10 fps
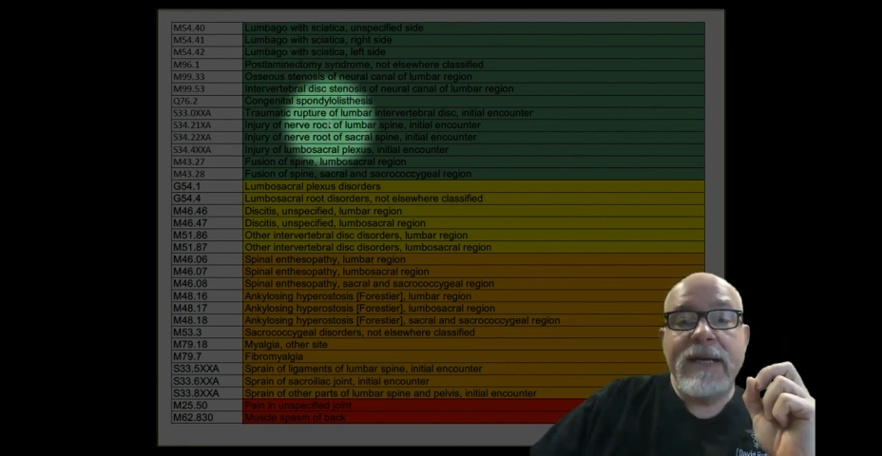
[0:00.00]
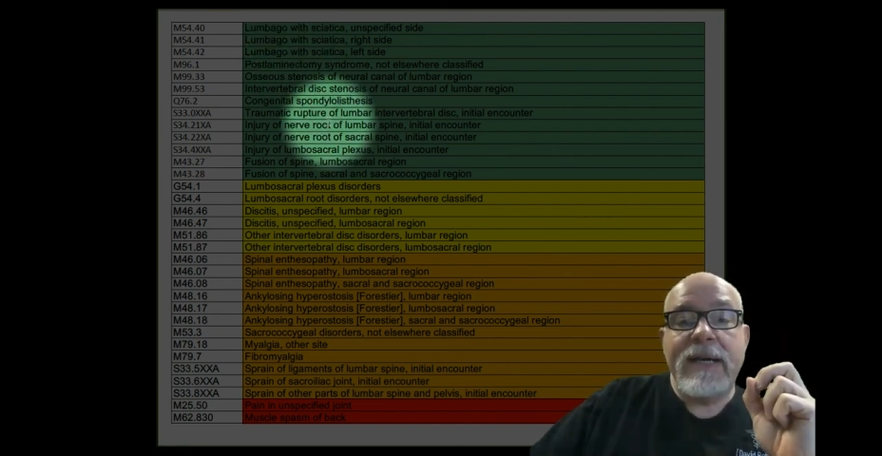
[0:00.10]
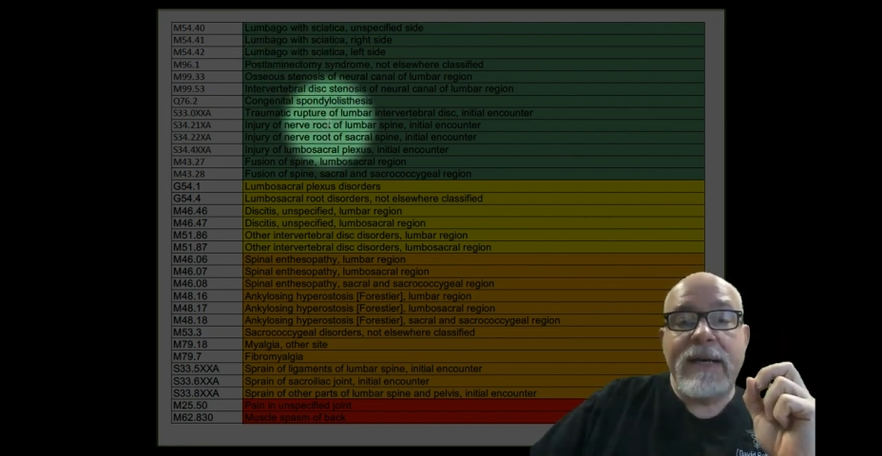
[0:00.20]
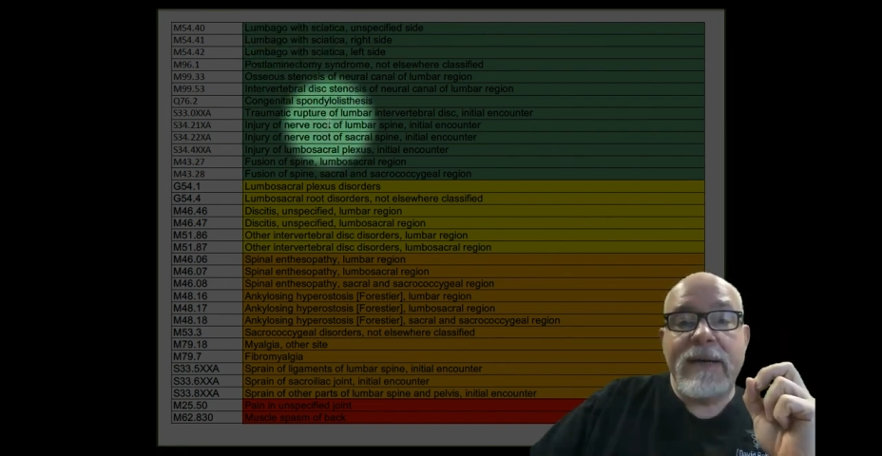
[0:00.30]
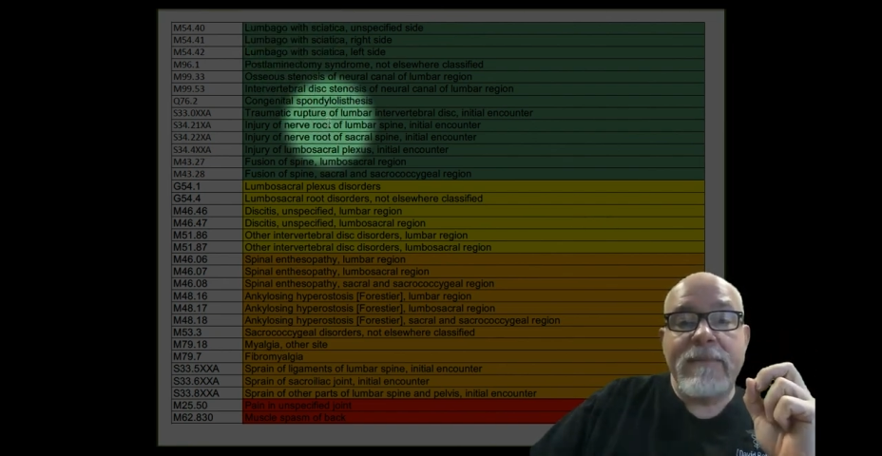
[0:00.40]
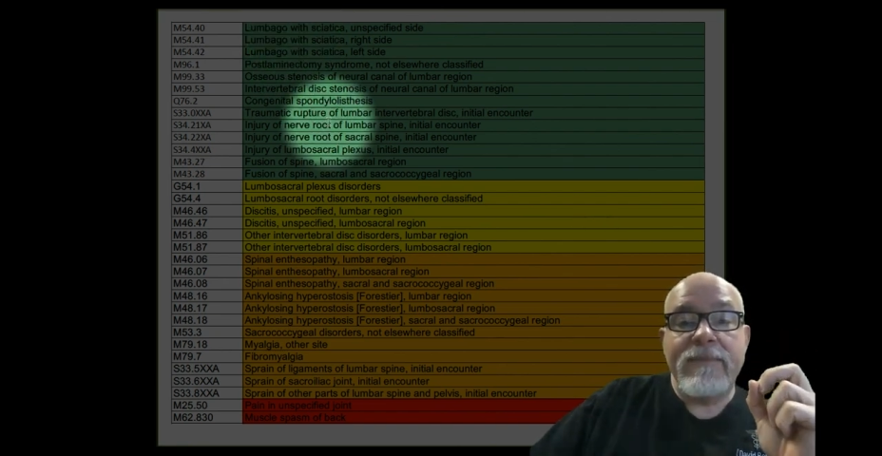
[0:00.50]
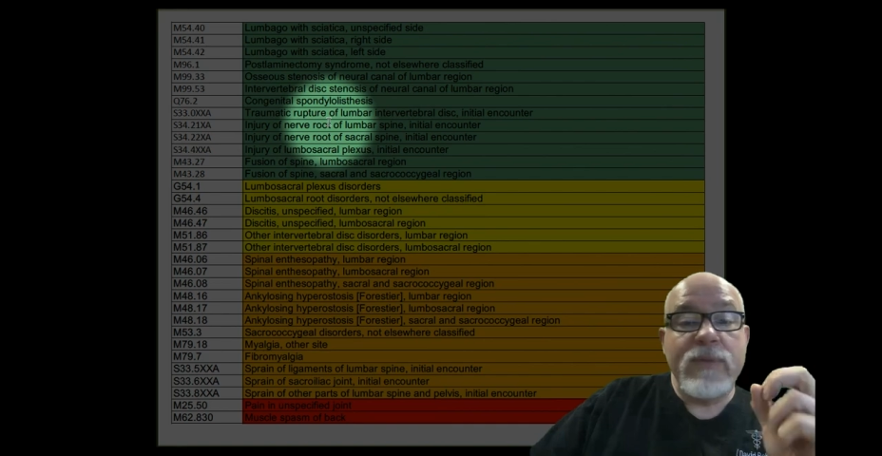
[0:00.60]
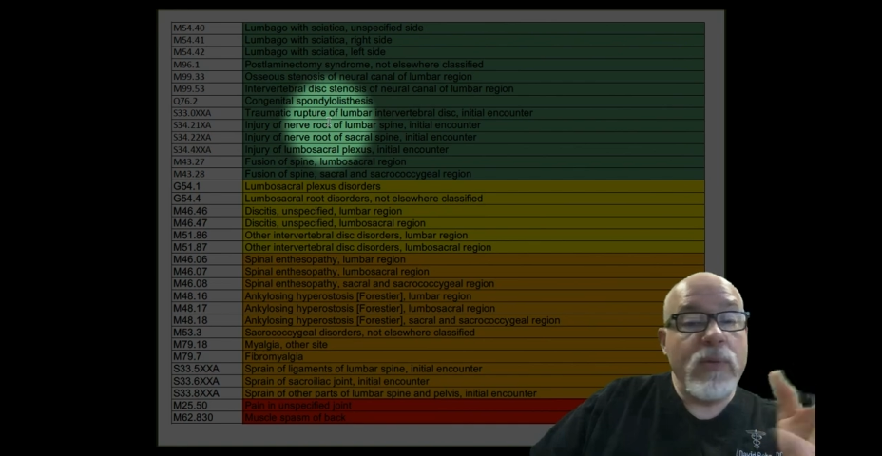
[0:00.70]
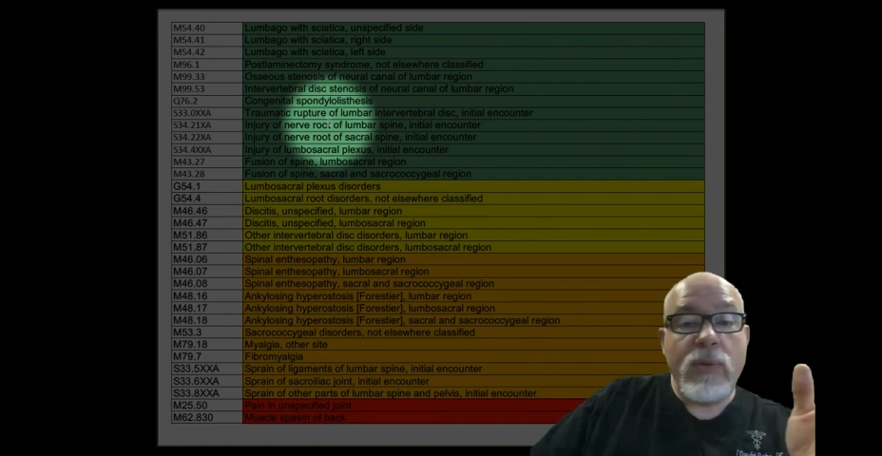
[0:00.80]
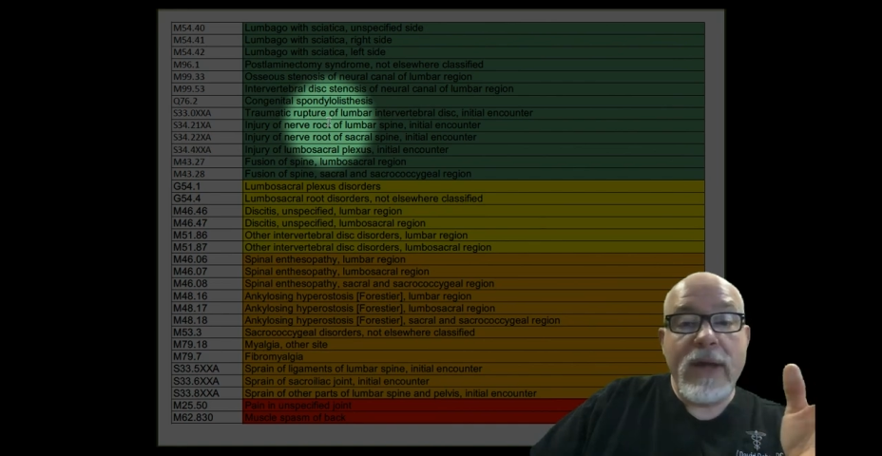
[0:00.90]

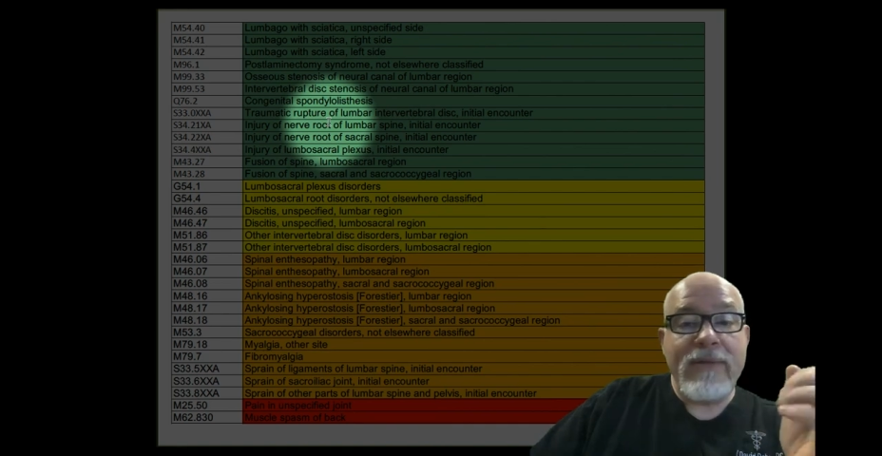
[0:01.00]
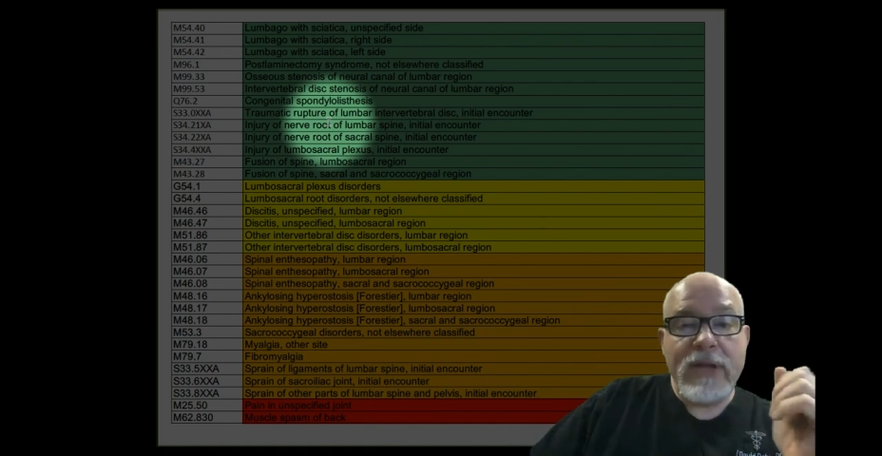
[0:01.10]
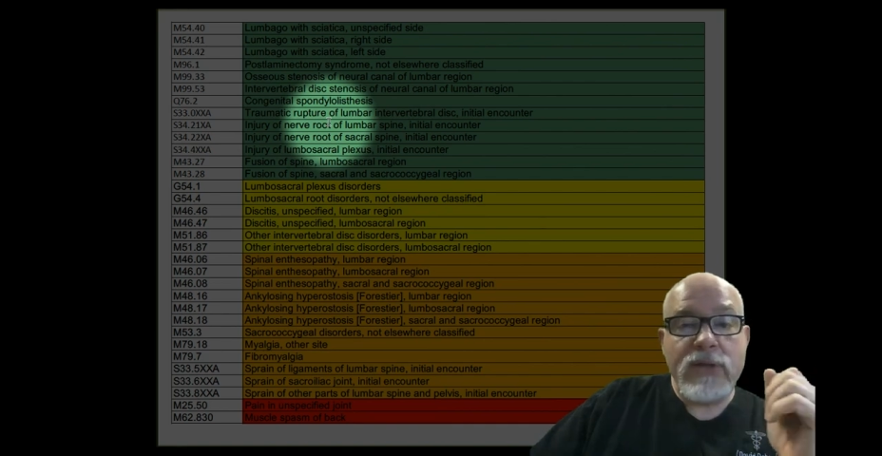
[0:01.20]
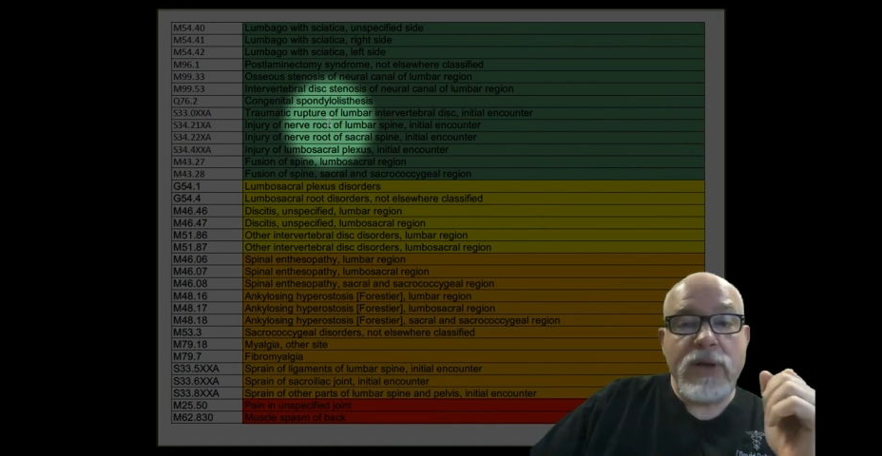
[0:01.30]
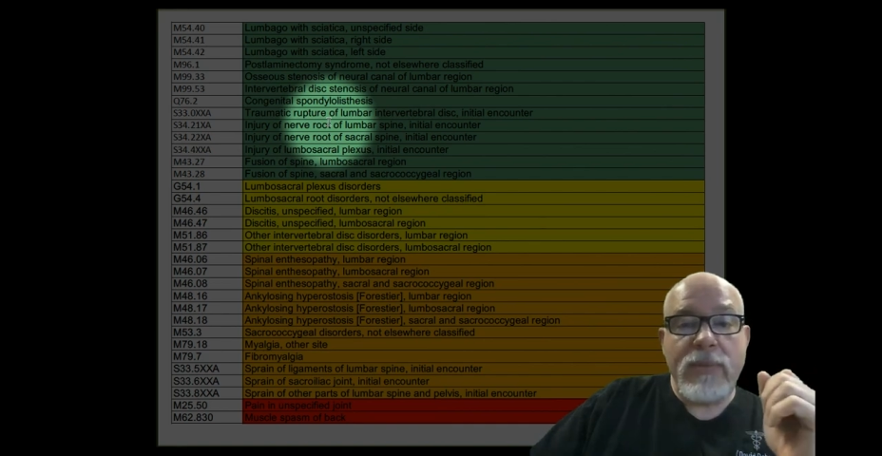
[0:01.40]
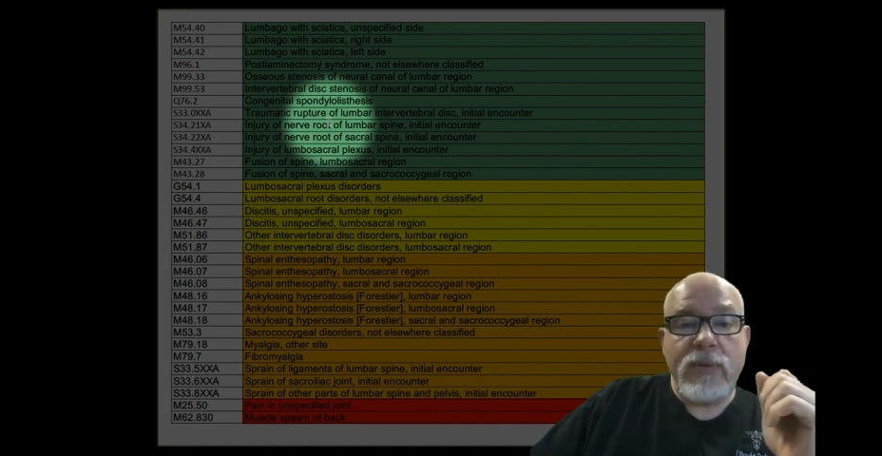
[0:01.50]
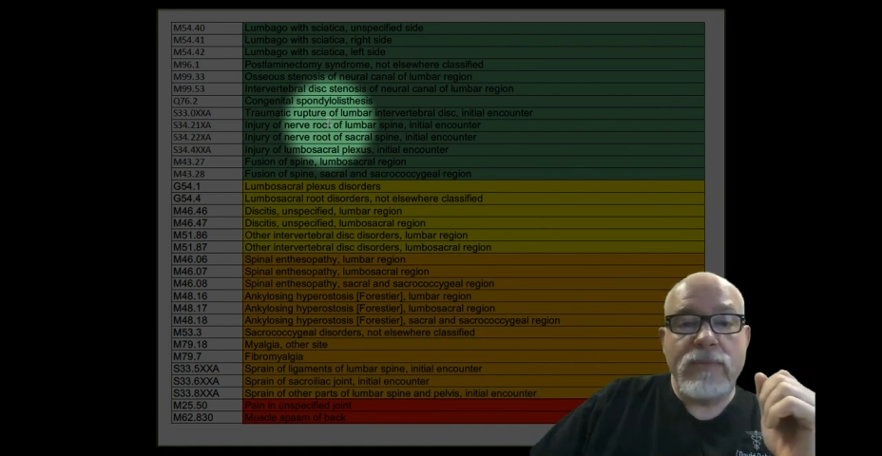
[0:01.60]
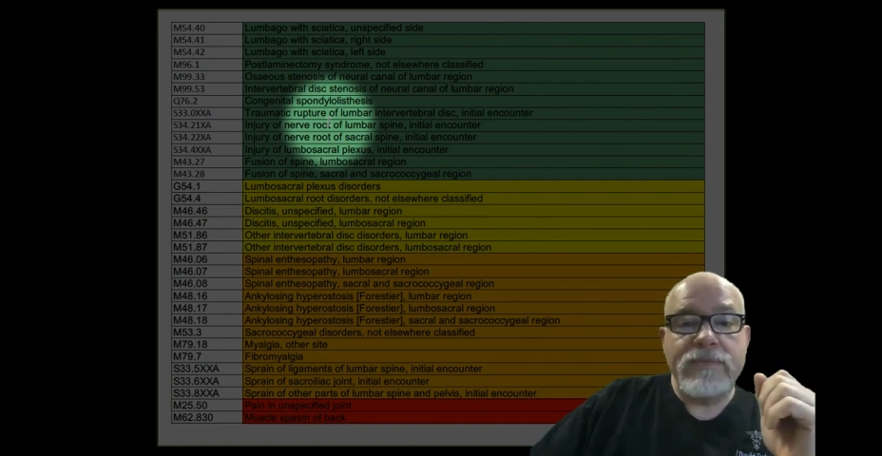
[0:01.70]
you won't have any trouble.